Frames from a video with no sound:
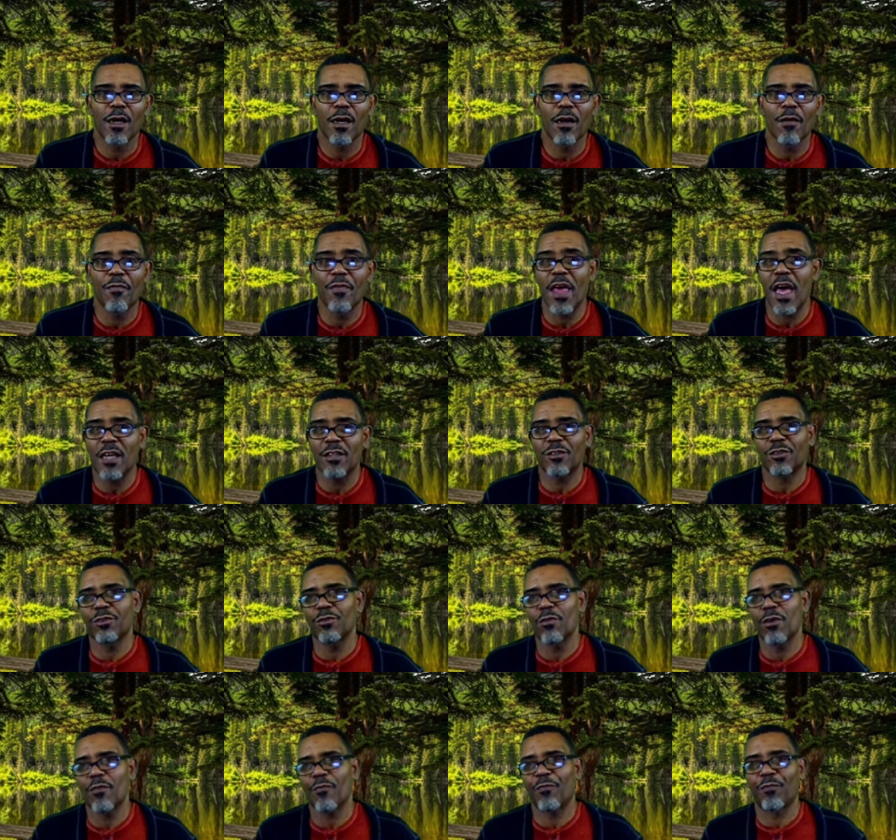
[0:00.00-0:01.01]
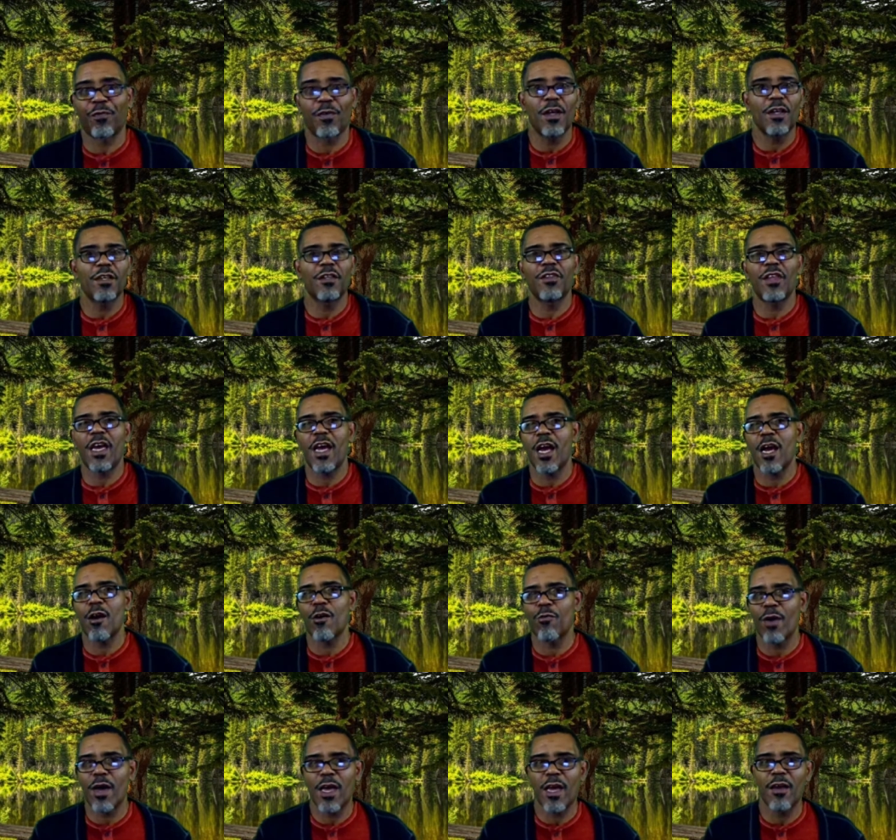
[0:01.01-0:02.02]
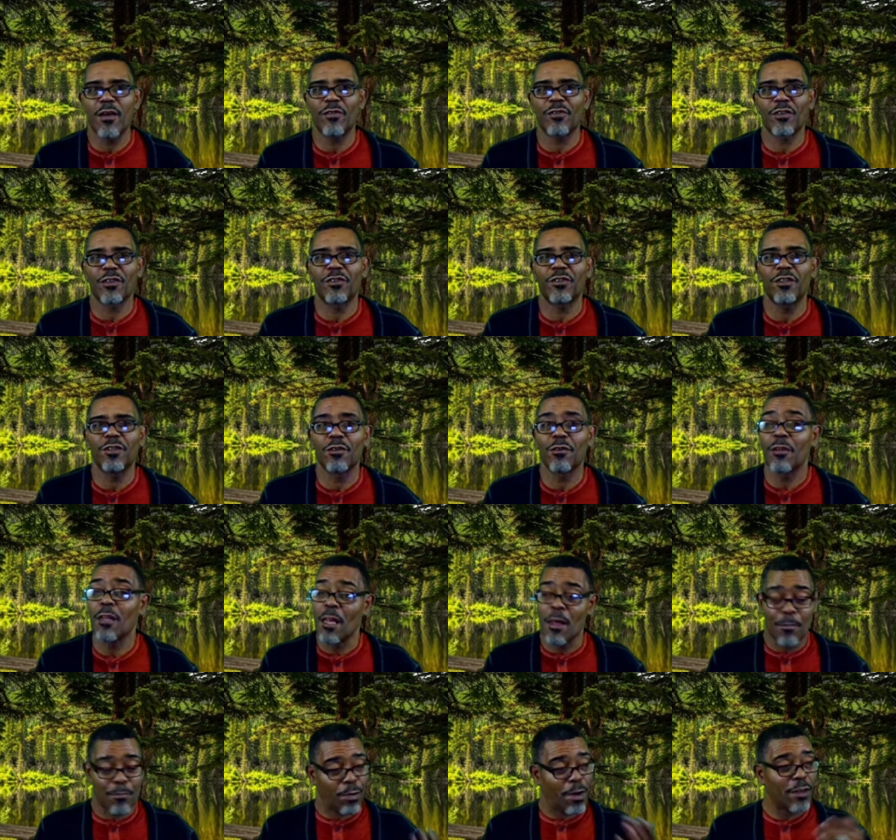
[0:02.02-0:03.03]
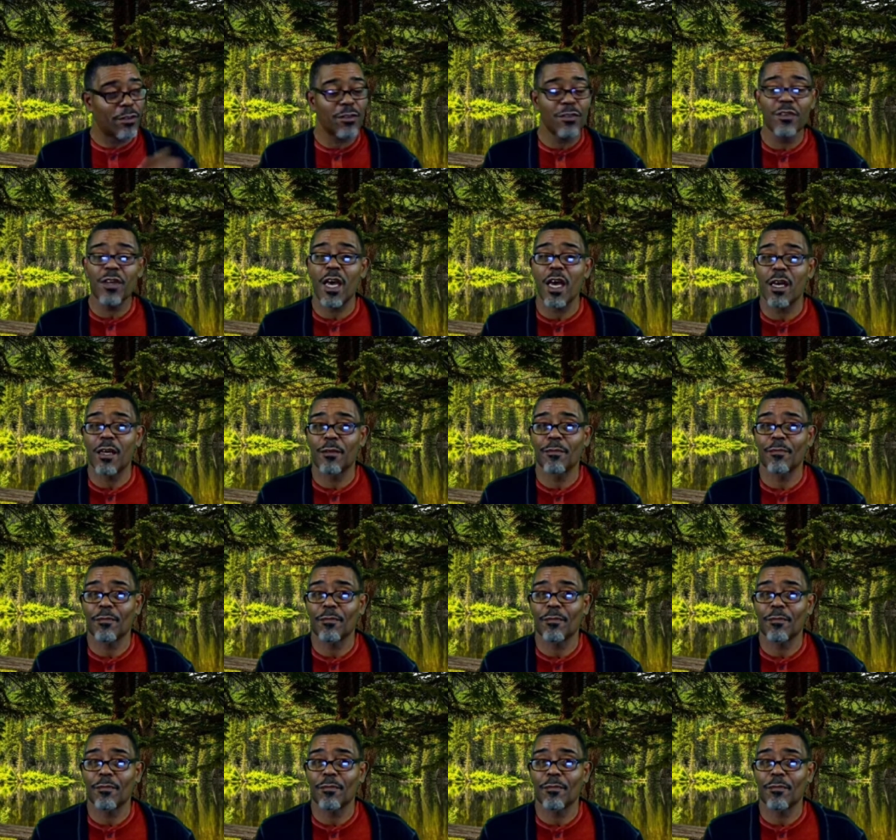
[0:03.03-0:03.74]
of that sort flooded the airwaves until present day.